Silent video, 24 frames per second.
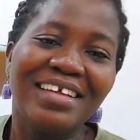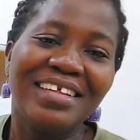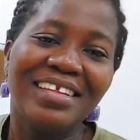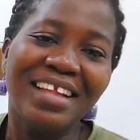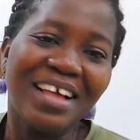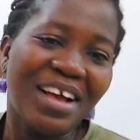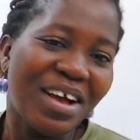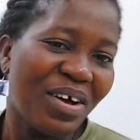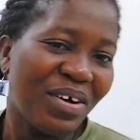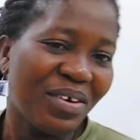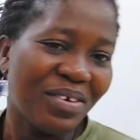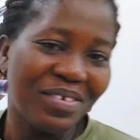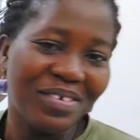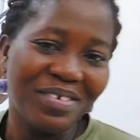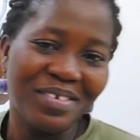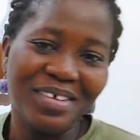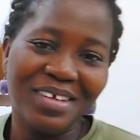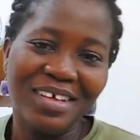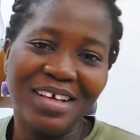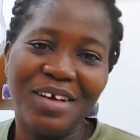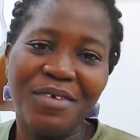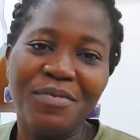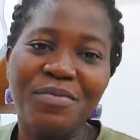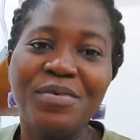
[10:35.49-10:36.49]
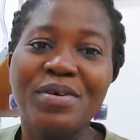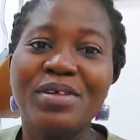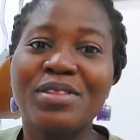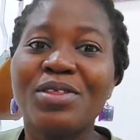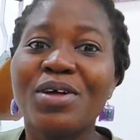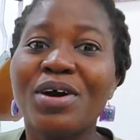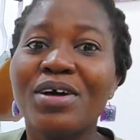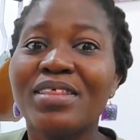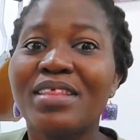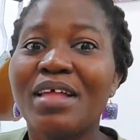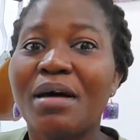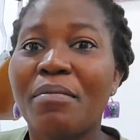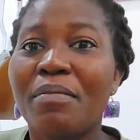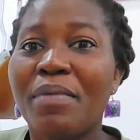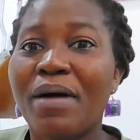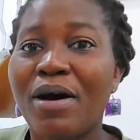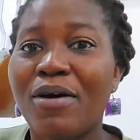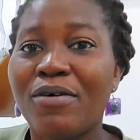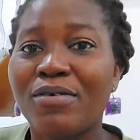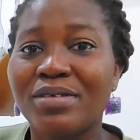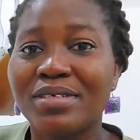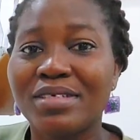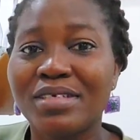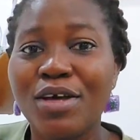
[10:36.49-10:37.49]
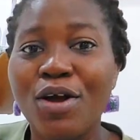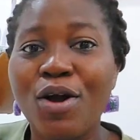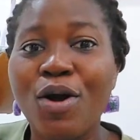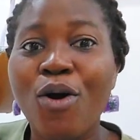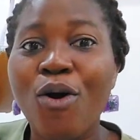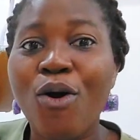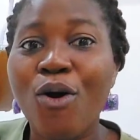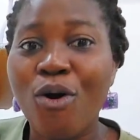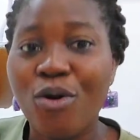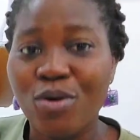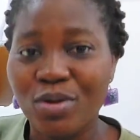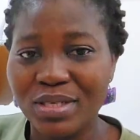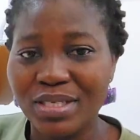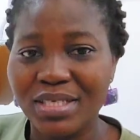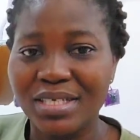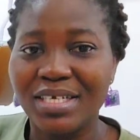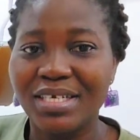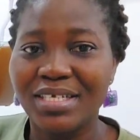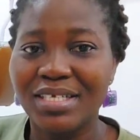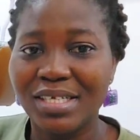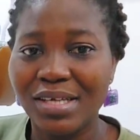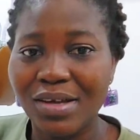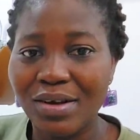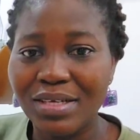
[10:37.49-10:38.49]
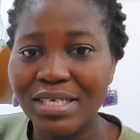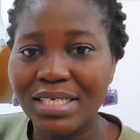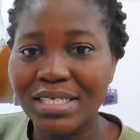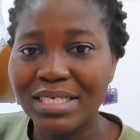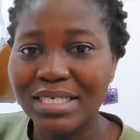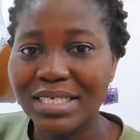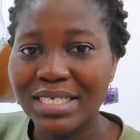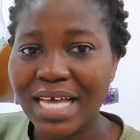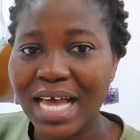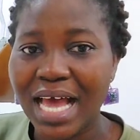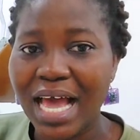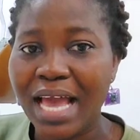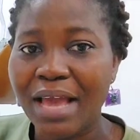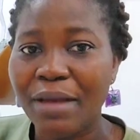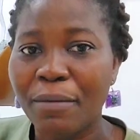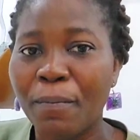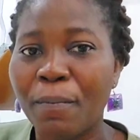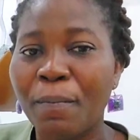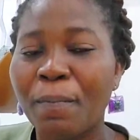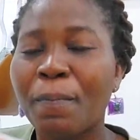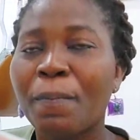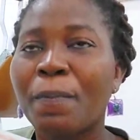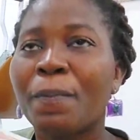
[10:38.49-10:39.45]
Now, we talked about cost the other time.